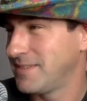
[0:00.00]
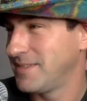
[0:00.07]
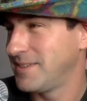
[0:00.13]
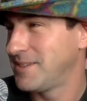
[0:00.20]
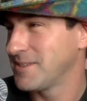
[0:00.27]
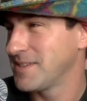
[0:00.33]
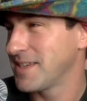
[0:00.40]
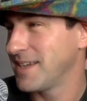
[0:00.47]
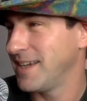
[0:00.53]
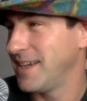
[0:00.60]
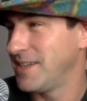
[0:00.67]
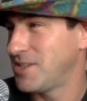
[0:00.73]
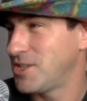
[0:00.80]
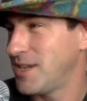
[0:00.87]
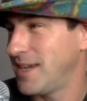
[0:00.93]
Here's a guy
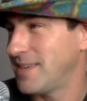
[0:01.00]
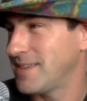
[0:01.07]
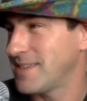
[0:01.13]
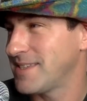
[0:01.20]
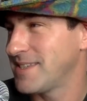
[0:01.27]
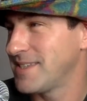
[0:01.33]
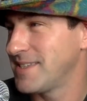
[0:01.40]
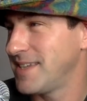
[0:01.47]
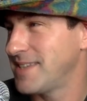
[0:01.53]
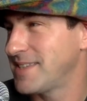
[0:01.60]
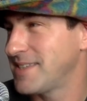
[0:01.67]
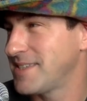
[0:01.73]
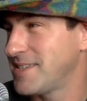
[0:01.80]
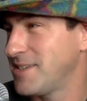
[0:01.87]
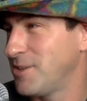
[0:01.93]
in chat that says
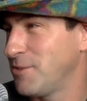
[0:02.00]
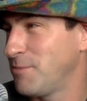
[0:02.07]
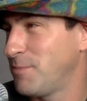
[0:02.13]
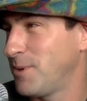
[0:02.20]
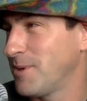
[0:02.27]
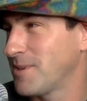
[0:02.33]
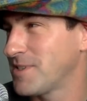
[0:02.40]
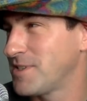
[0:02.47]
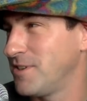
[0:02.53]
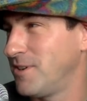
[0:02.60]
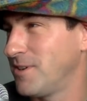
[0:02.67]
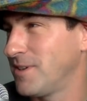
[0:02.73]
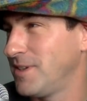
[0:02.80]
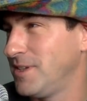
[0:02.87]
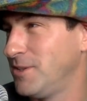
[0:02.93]
that's a South Park
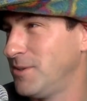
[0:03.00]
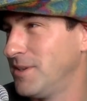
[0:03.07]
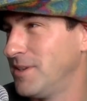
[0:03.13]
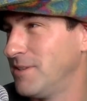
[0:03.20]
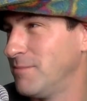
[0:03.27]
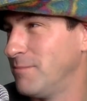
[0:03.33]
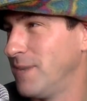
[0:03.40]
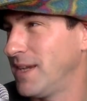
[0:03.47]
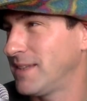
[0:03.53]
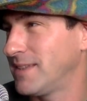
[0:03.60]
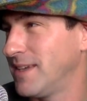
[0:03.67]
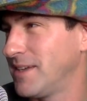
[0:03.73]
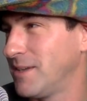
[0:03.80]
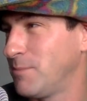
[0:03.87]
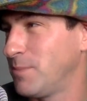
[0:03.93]
song. You didn't make
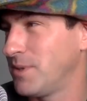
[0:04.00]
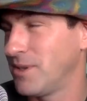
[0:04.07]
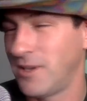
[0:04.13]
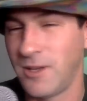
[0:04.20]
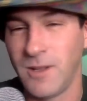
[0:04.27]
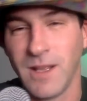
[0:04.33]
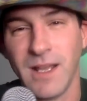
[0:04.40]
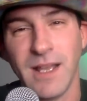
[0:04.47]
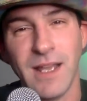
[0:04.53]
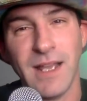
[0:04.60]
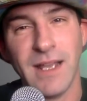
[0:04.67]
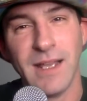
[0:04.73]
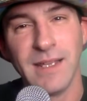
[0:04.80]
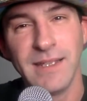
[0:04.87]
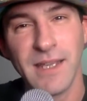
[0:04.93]
that up at all.
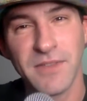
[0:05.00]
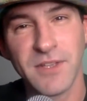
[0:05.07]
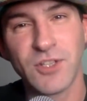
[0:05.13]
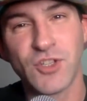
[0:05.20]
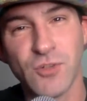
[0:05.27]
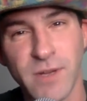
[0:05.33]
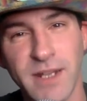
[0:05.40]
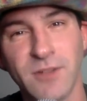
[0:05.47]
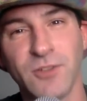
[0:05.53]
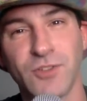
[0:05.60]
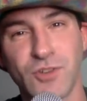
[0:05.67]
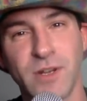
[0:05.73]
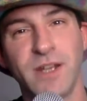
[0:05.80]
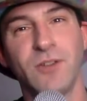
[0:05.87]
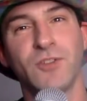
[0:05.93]
Yeah, the dreidel,
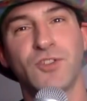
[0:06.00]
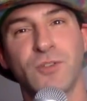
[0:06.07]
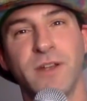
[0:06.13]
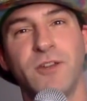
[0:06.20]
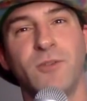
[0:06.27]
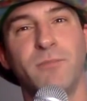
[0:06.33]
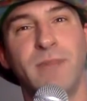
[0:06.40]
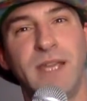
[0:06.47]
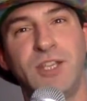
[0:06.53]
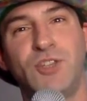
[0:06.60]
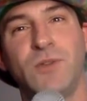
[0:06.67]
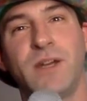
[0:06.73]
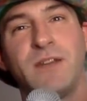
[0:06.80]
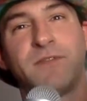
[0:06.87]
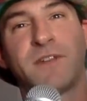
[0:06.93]
dreidel, dreidel made
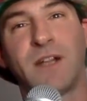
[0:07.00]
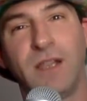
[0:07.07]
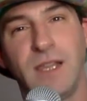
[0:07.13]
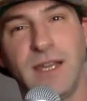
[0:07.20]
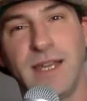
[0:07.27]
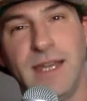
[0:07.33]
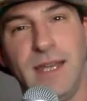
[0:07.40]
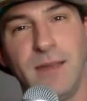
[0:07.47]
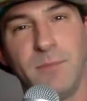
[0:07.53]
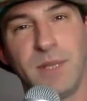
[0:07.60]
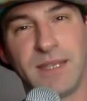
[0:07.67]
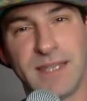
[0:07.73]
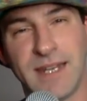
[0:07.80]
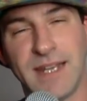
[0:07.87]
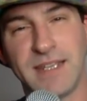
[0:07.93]
you out of clay,
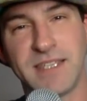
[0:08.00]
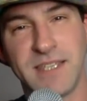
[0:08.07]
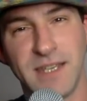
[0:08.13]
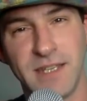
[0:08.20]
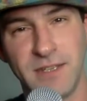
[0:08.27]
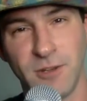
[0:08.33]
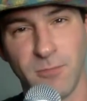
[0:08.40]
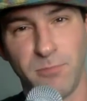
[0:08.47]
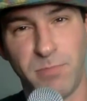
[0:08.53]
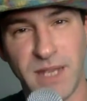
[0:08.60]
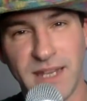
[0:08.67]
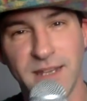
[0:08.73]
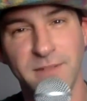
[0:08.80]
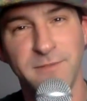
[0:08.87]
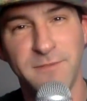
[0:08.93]
but then I said you're
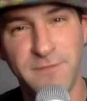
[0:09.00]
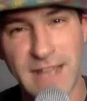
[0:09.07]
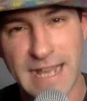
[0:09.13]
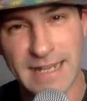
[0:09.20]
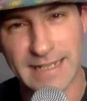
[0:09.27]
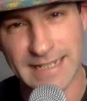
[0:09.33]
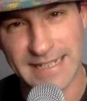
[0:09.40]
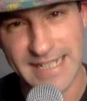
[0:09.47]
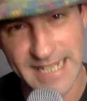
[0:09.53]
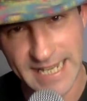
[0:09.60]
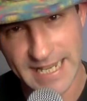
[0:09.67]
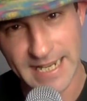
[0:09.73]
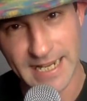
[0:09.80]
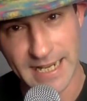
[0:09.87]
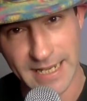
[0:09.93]
big and fat and
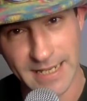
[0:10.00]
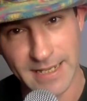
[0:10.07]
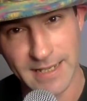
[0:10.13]
gay.